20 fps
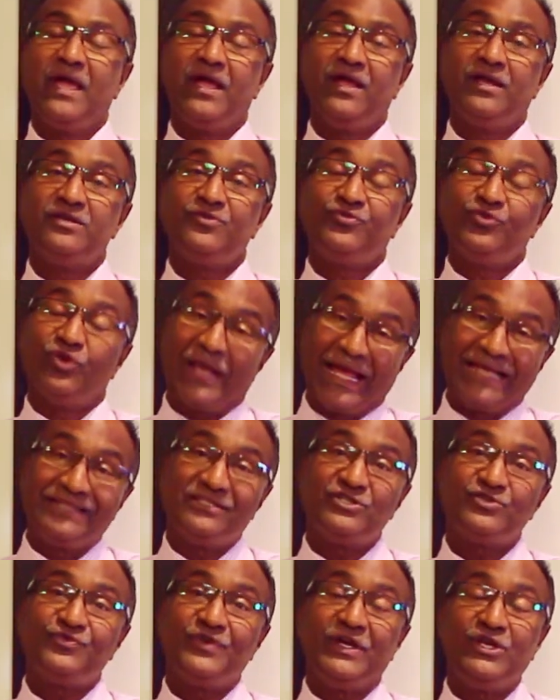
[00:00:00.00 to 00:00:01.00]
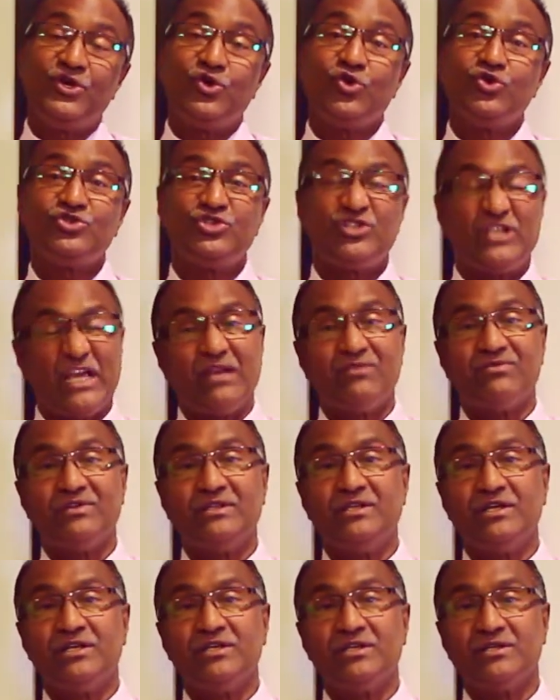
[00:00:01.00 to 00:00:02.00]
And if you like this video,
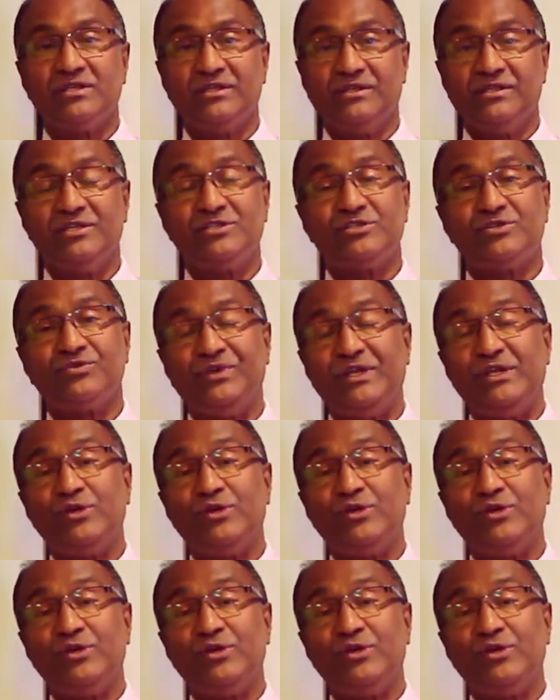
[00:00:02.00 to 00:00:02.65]
share this